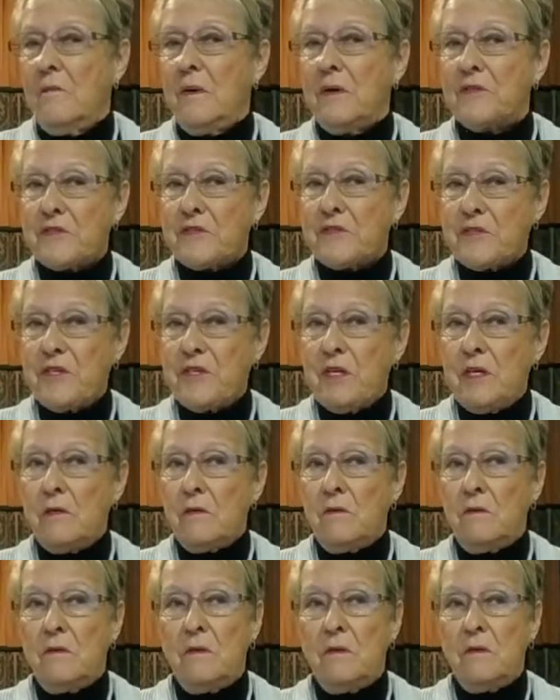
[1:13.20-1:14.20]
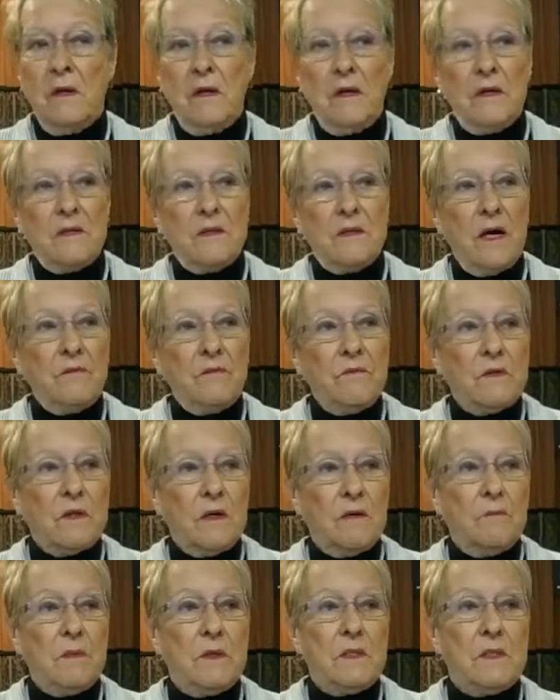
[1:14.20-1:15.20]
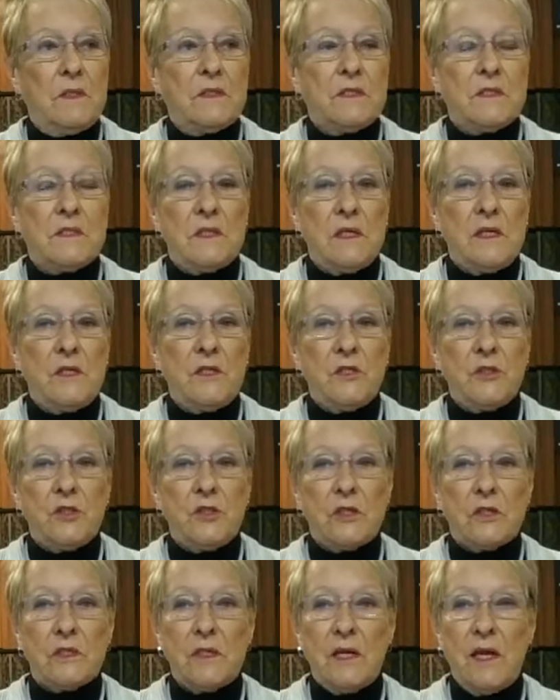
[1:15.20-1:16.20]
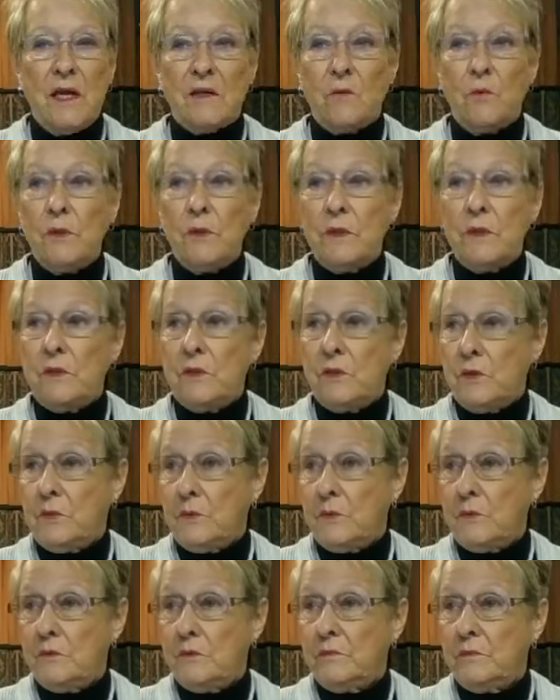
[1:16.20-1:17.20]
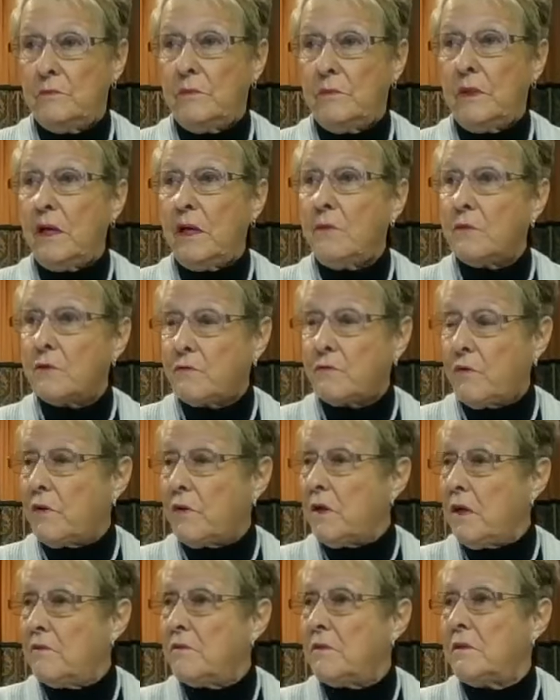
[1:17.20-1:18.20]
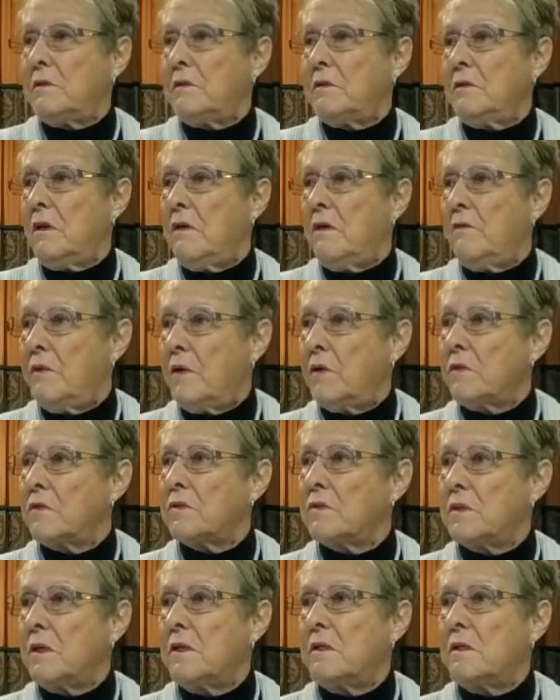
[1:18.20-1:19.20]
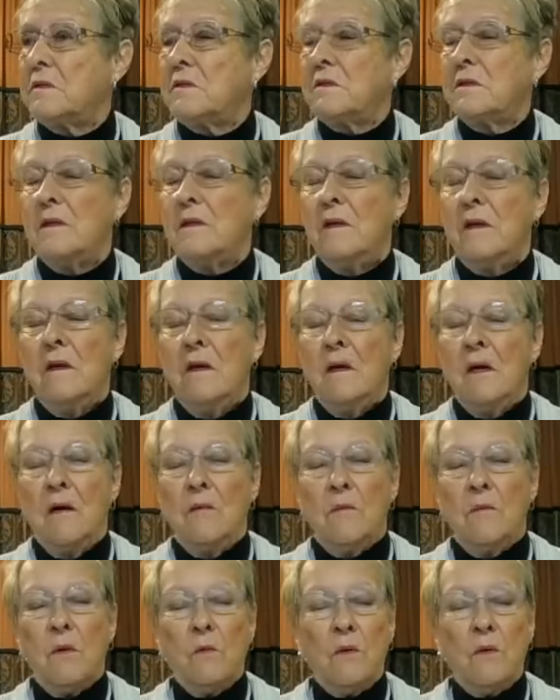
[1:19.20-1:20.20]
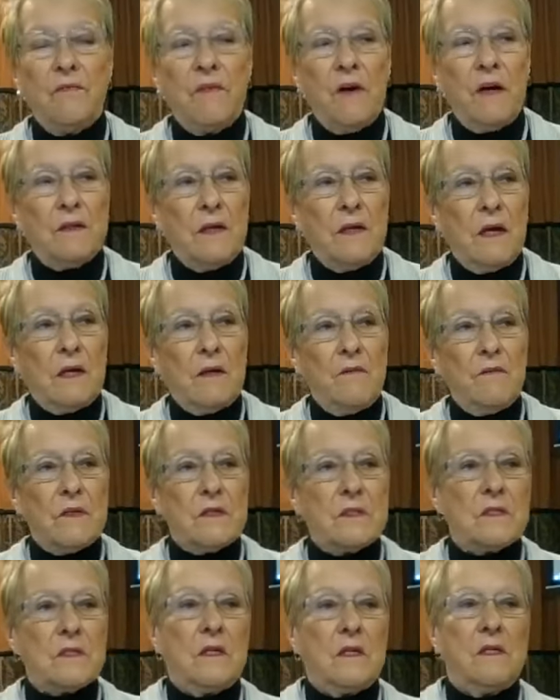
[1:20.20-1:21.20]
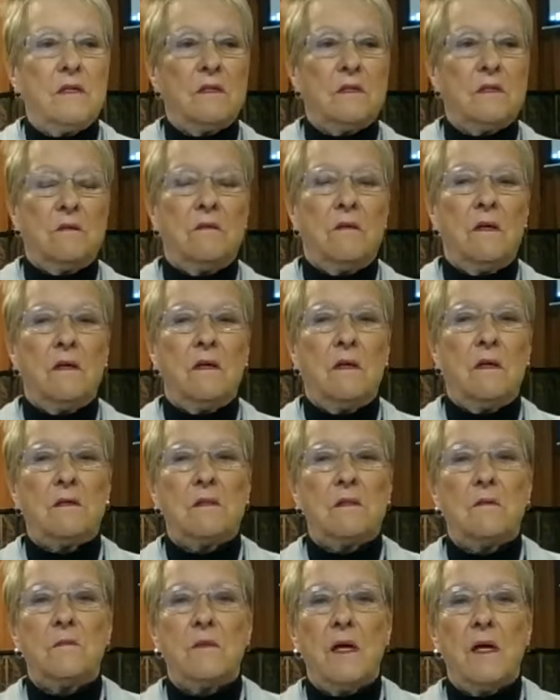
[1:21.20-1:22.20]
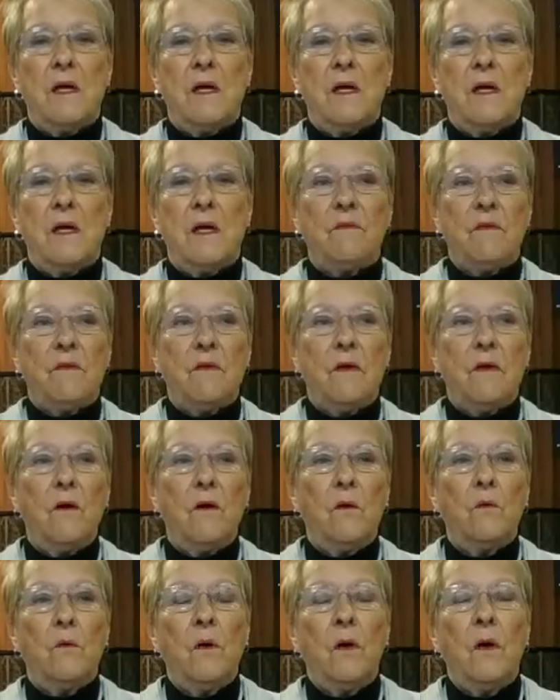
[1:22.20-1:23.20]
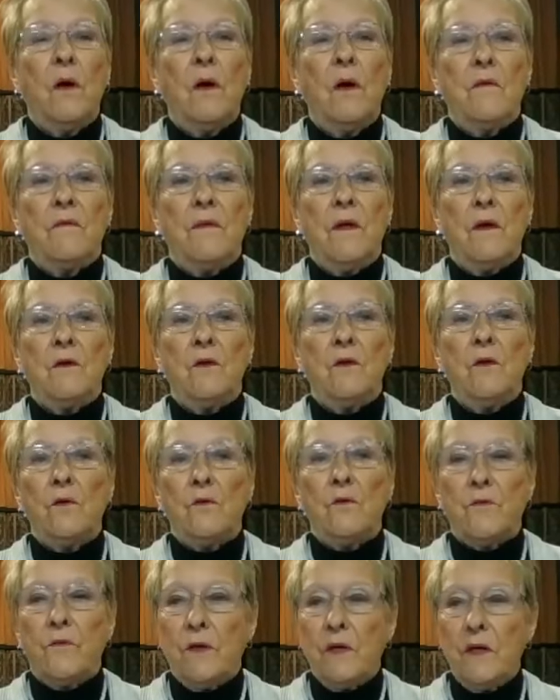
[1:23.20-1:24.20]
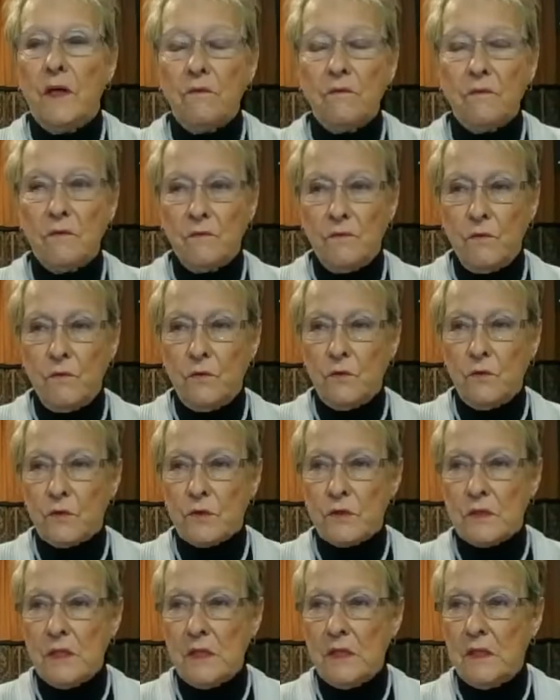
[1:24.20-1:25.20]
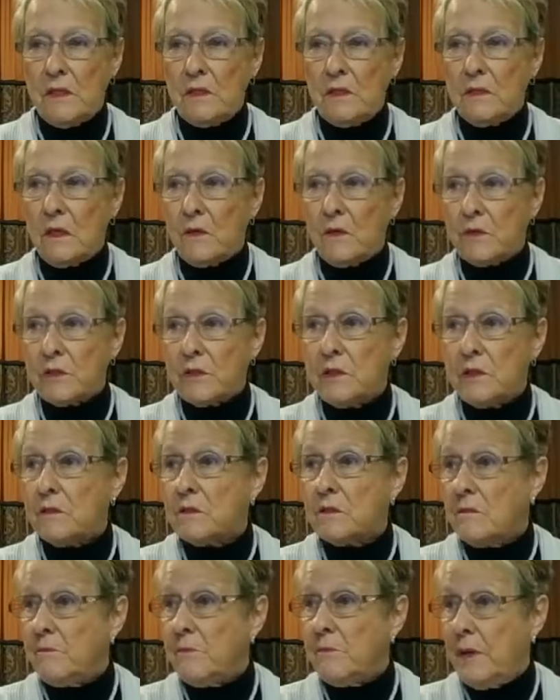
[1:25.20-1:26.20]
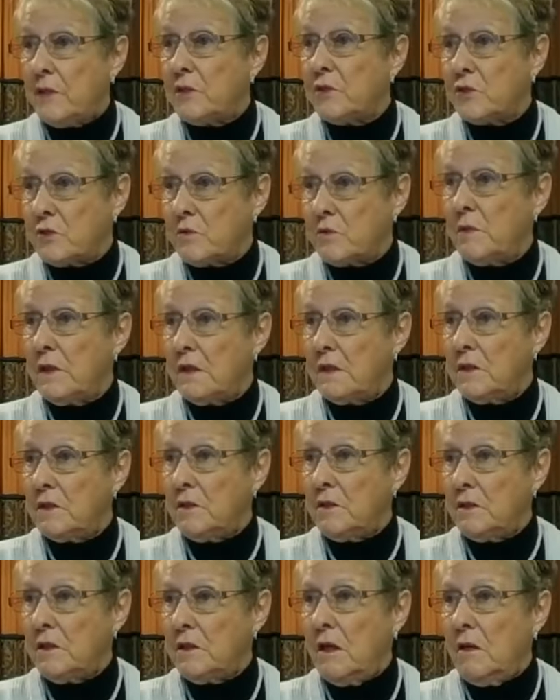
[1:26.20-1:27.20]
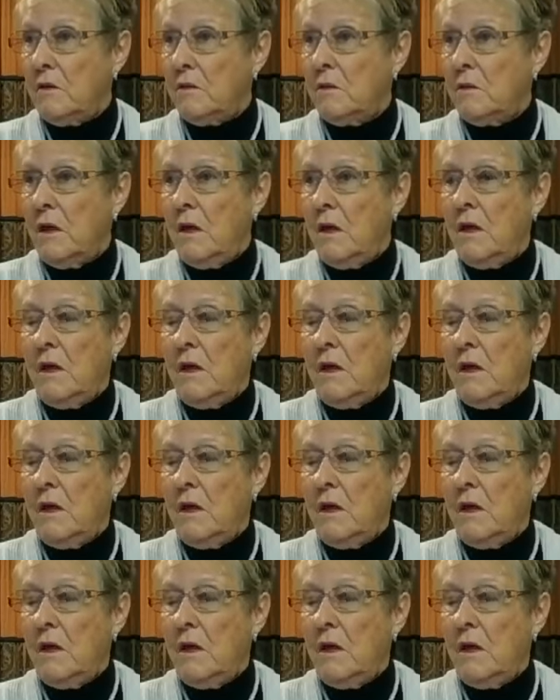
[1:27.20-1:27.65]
but still, David committed sin just like we do. But he was forgiven of those sins. But we'll find out in this lesson that sometimes, even though that you're forgiven for your sin, there is still some punishment, you know,